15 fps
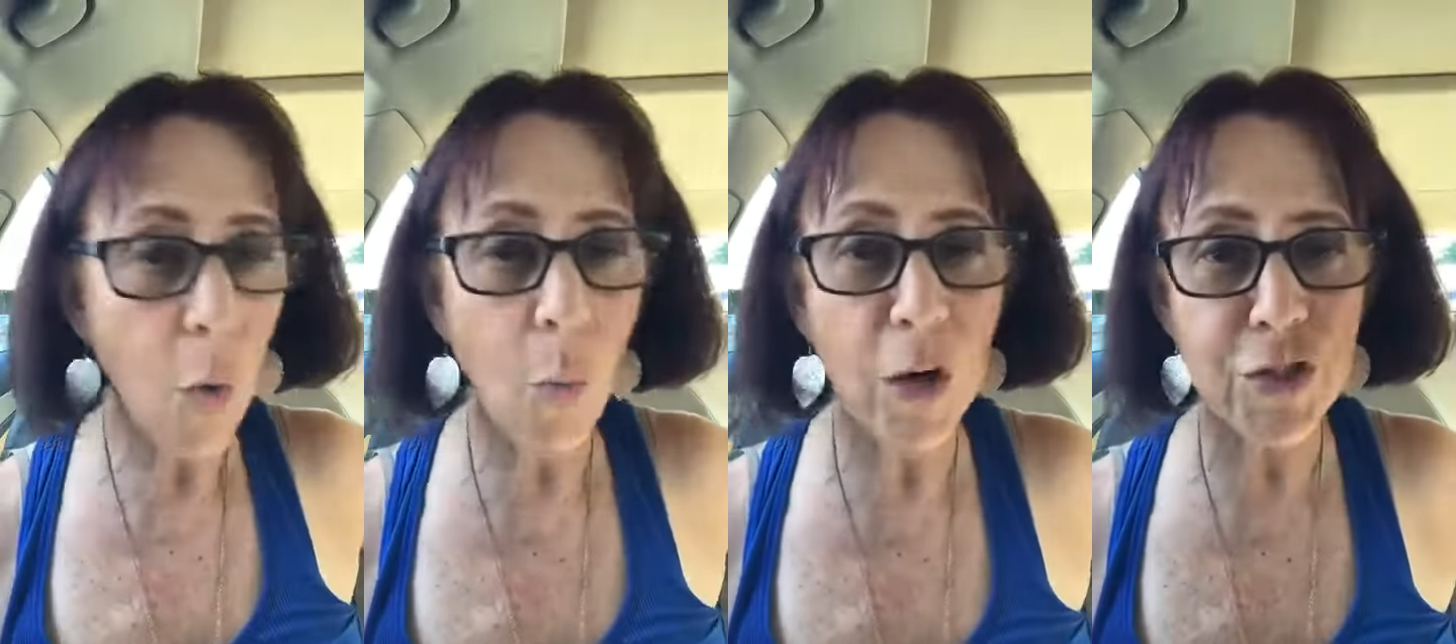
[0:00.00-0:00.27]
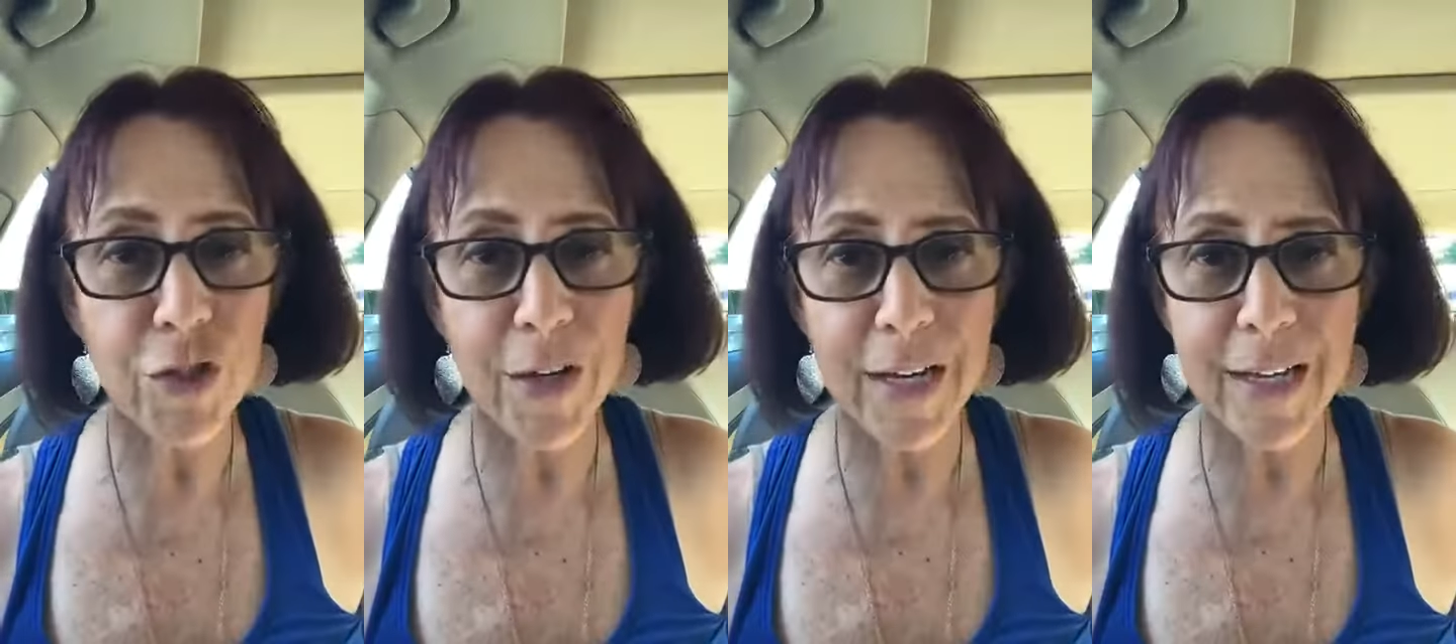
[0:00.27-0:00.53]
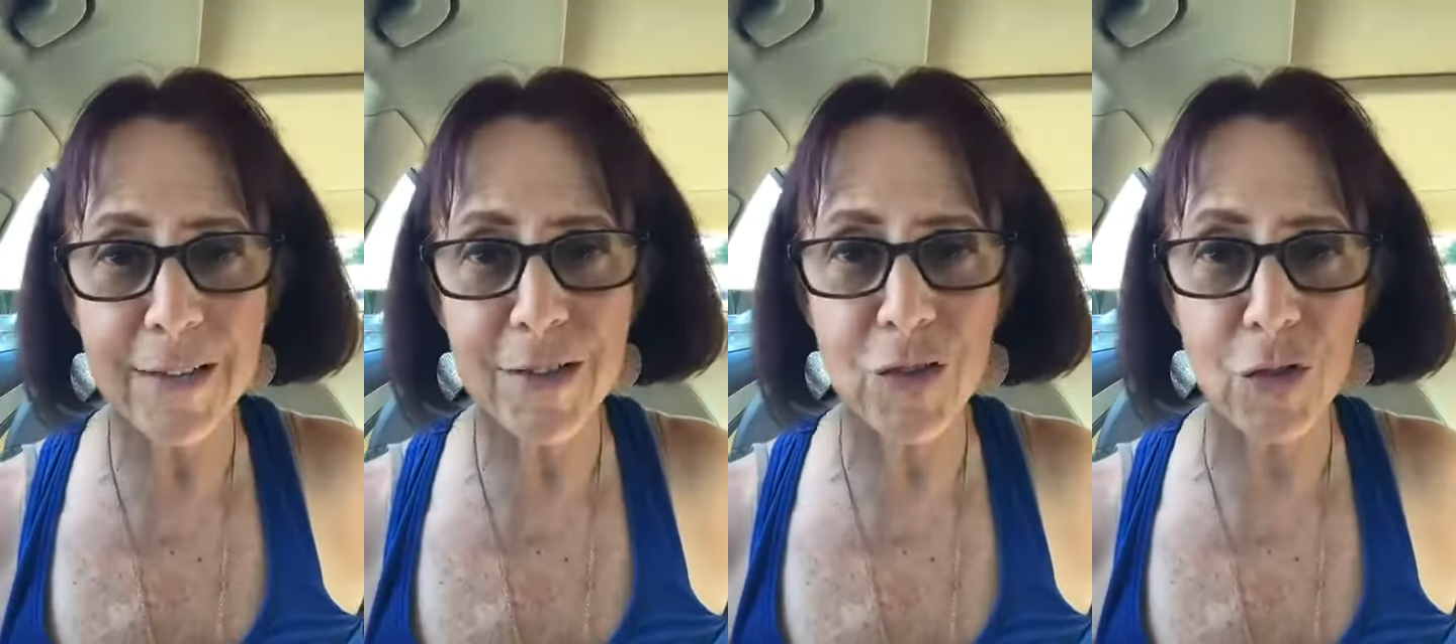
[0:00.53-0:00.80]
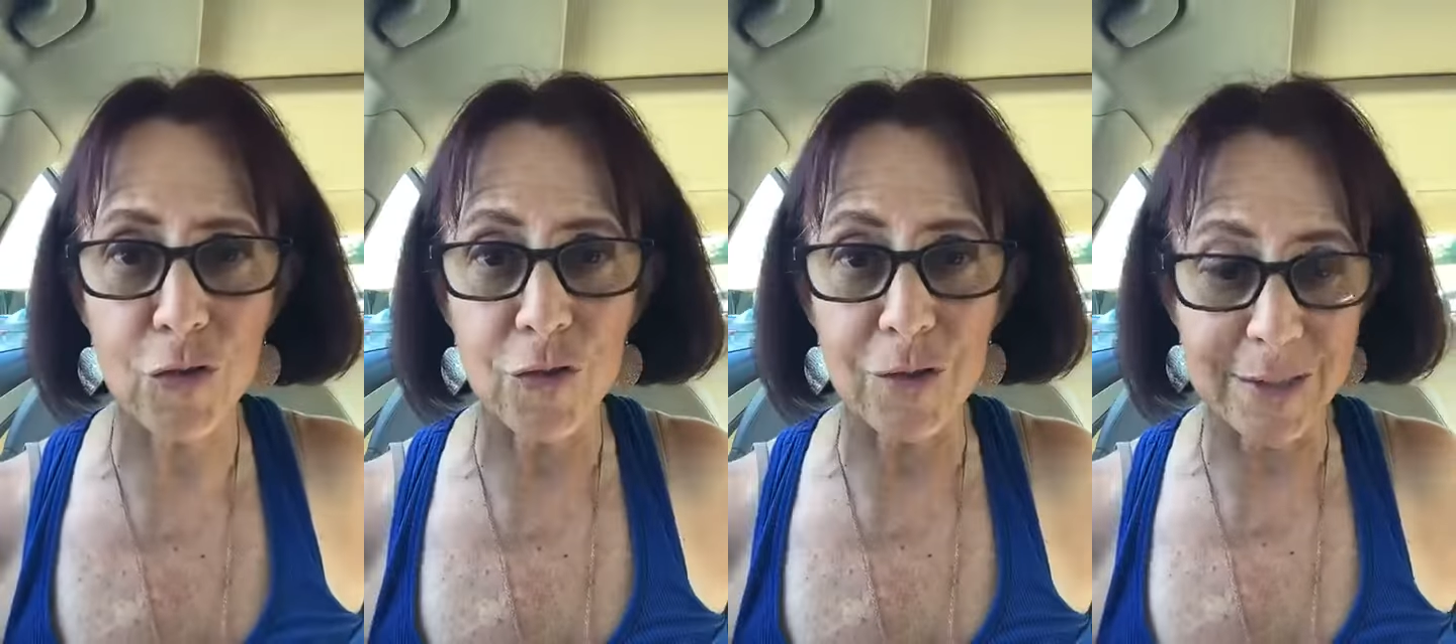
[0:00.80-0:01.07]
wash your hands,
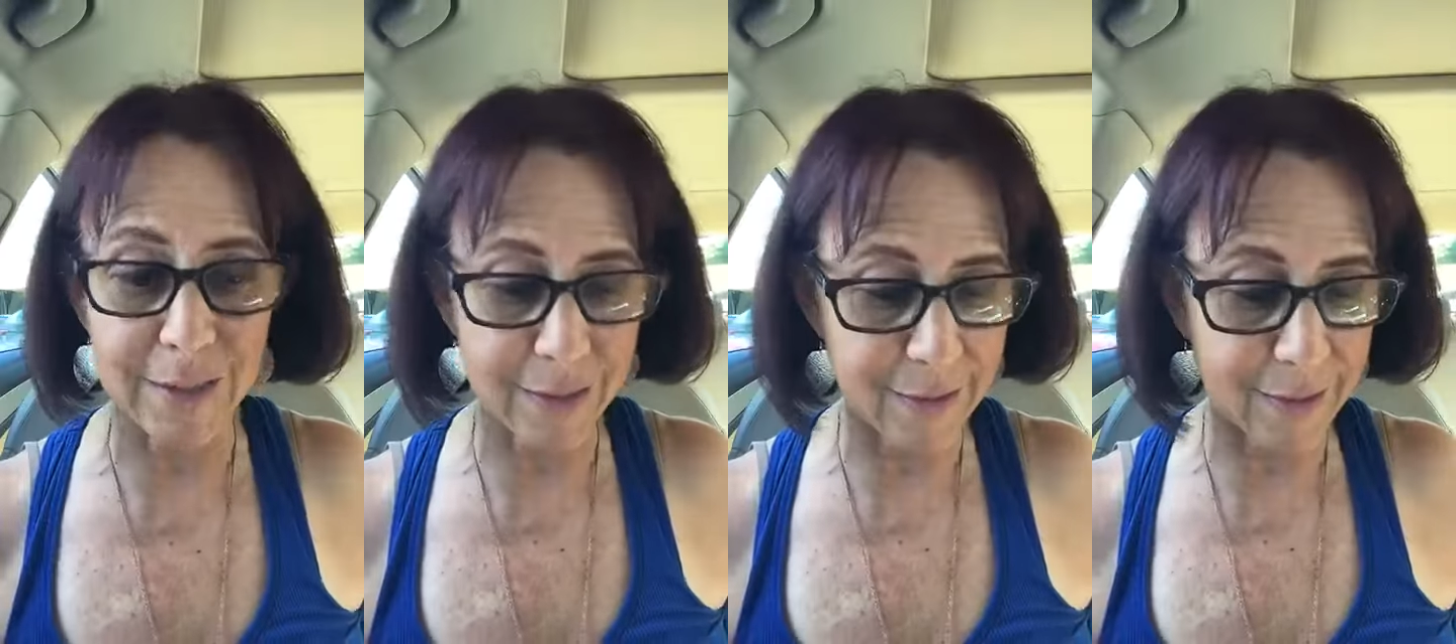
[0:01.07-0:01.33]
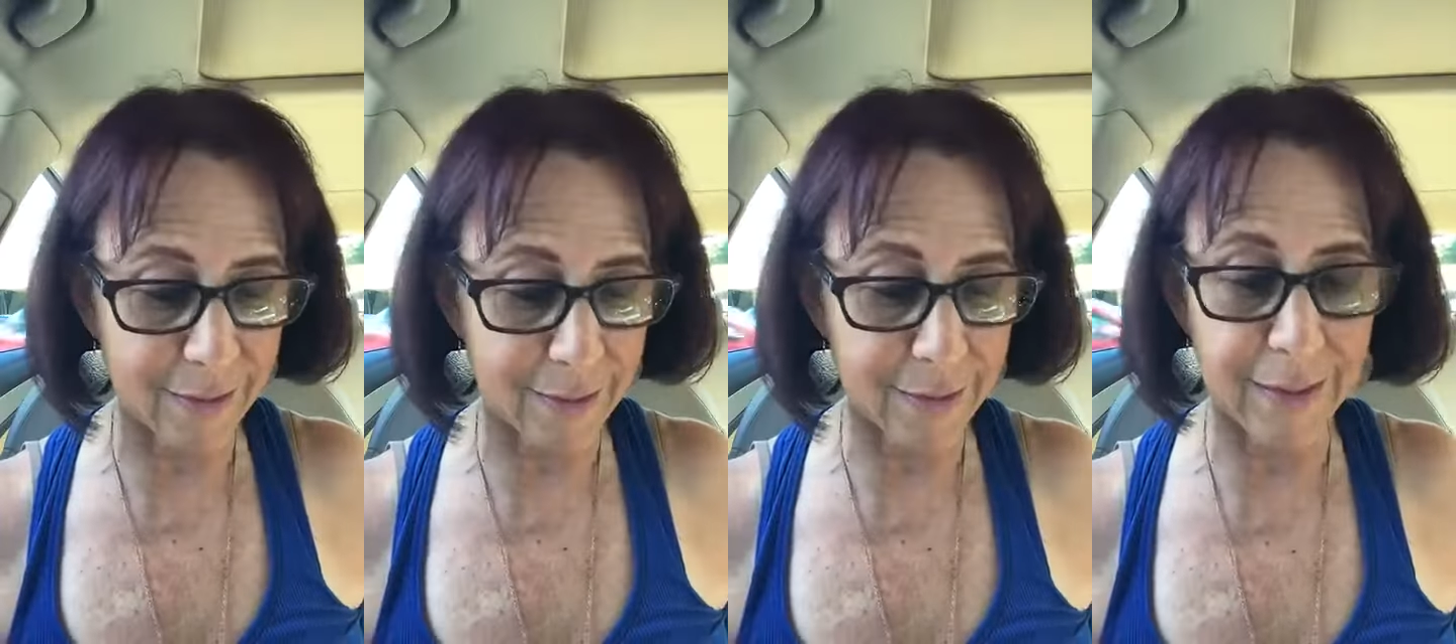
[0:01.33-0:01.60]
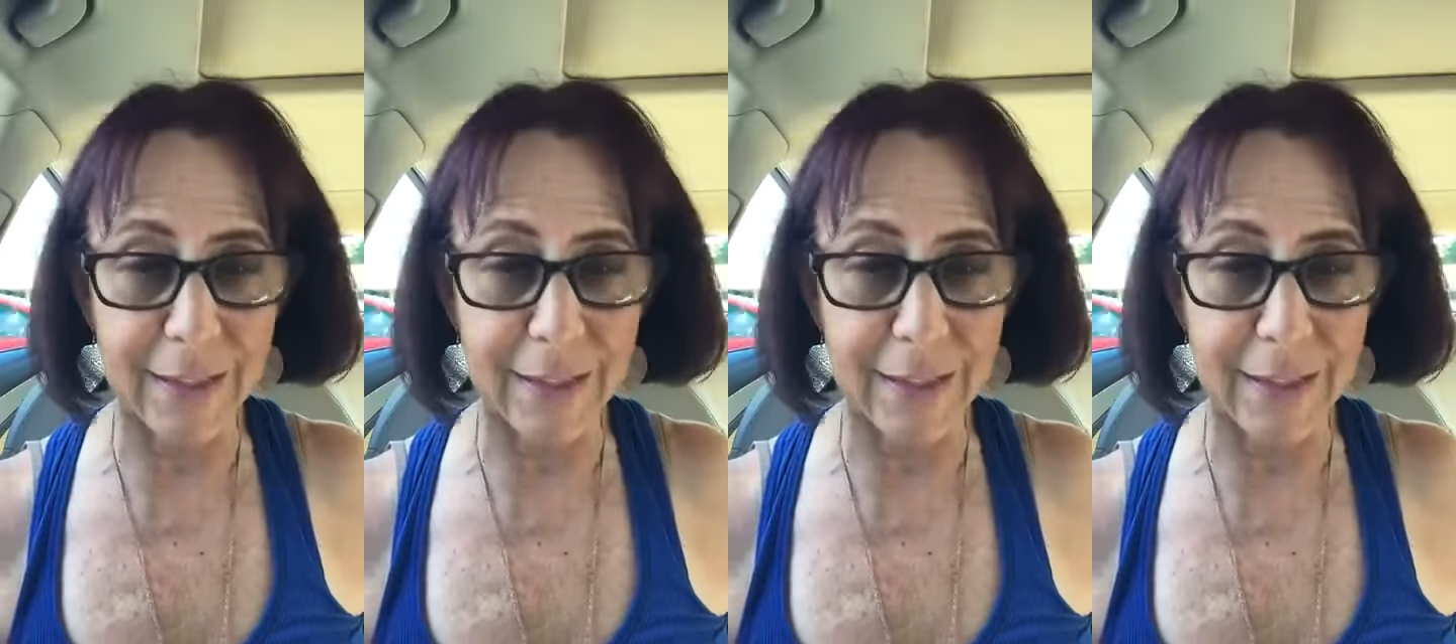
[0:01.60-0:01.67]
social distance,